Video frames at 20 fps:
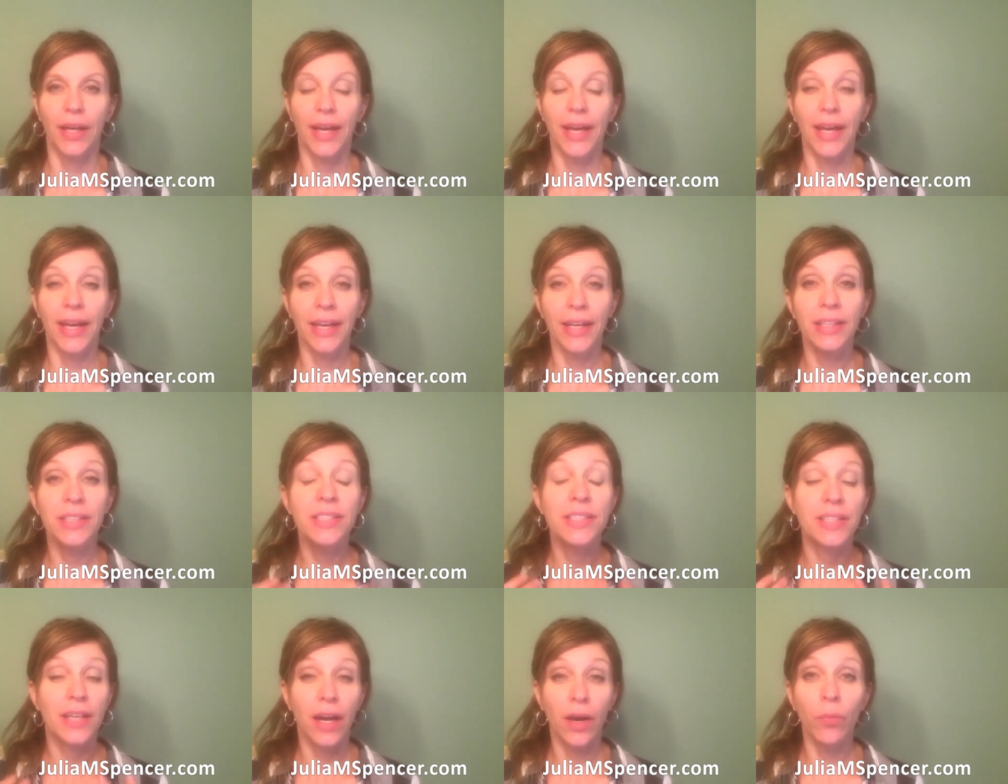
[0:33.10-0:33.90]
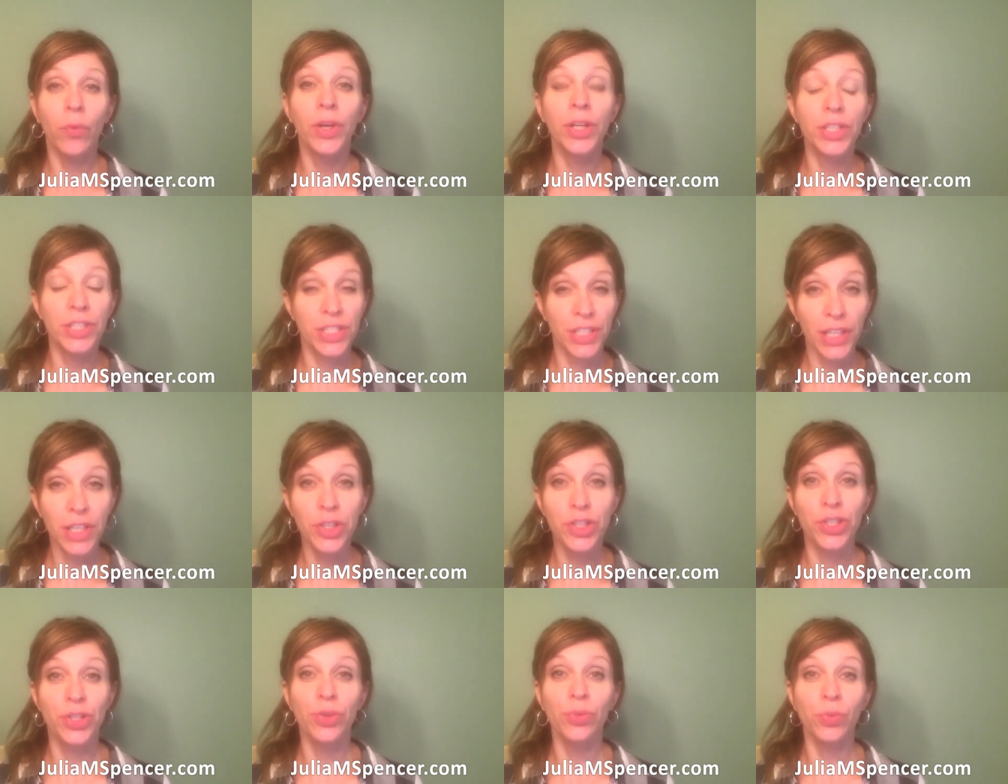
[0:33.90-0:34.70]
And I want to
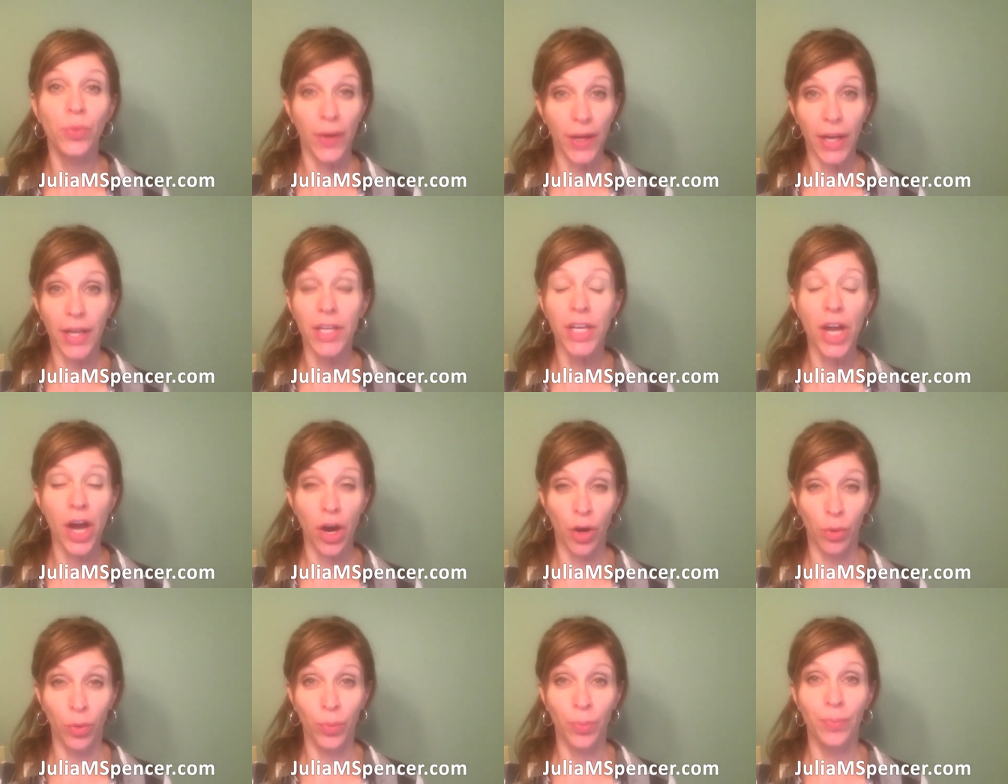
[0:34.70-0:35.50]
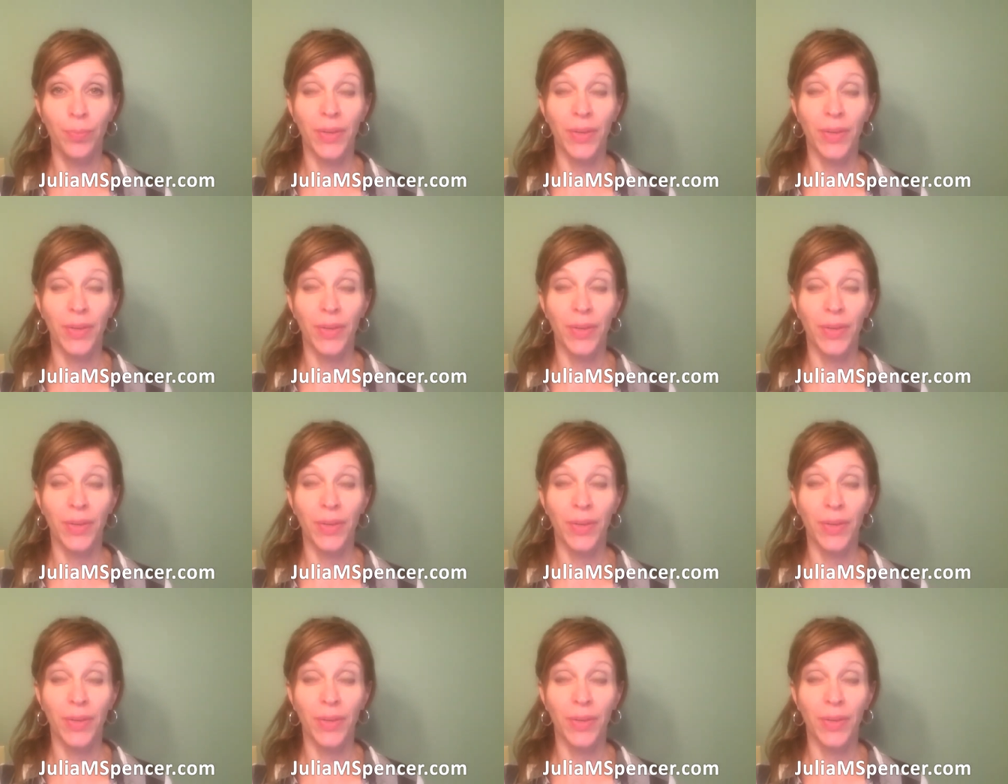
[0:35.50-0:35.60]
teach you what I know